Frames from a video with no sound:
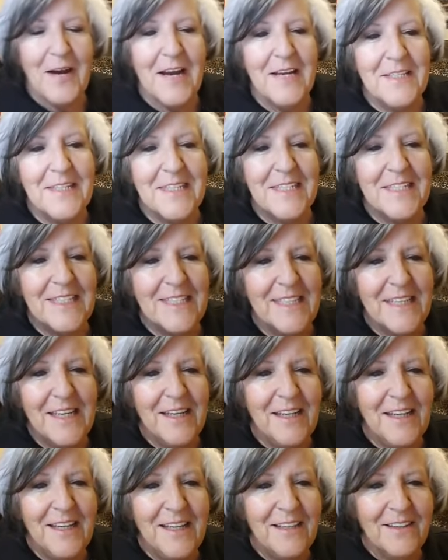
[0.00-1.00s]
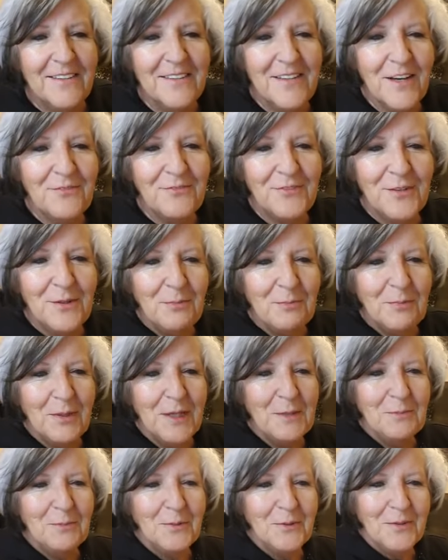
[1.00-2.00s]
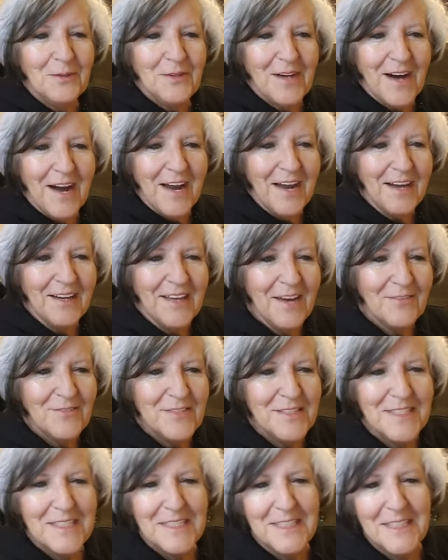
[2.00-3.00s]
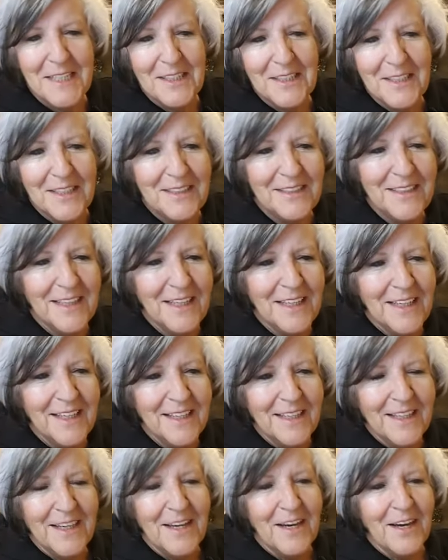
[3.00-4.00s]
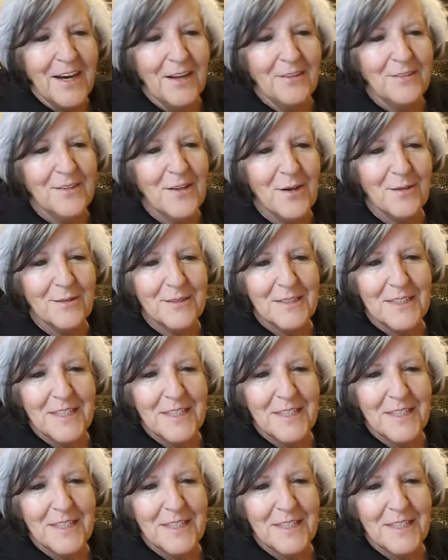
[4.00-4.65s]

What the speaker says: I see a few people I haven't seen in a long